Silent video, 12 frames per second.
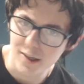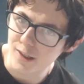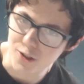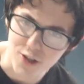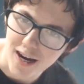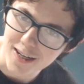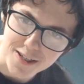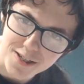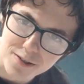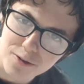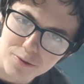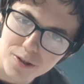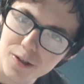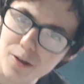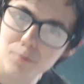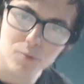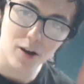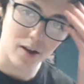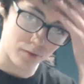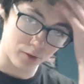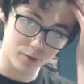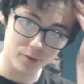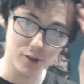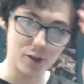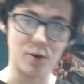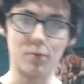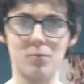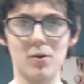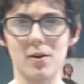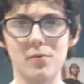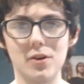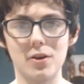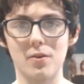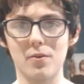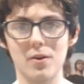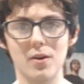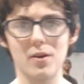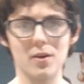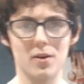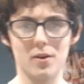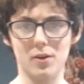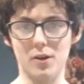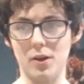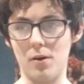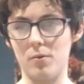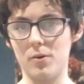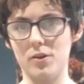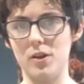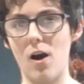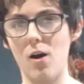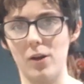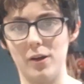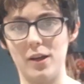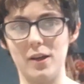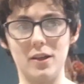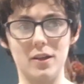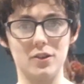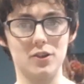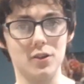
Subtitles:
Chinese New Year, whatever. Whatever your holiday is.